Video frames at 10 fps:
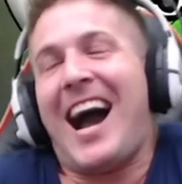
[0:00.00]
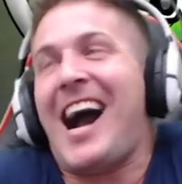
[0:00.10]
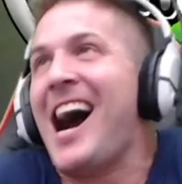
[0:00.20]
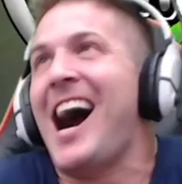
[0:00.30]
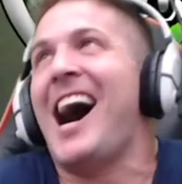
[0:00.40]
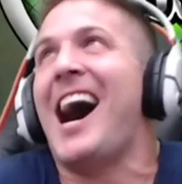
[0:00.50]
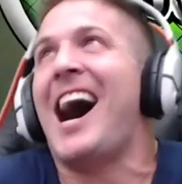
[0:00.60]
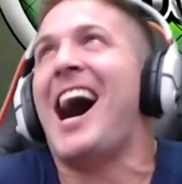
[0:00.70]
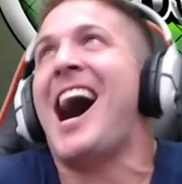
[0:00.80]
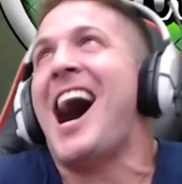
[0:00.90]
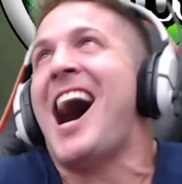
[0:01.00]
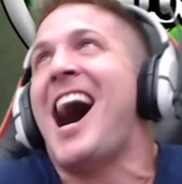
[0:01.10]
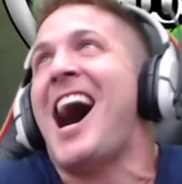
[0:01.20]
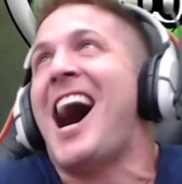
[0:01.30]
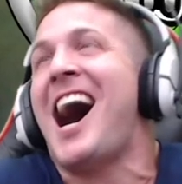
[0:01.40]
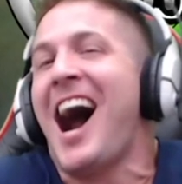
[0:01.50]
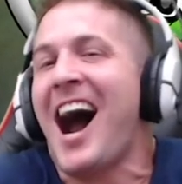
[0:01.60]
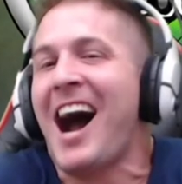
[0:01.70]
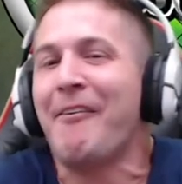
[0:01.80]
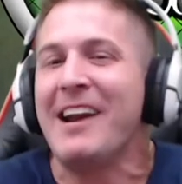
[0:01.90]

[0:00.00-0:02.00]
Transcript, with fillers: Ah,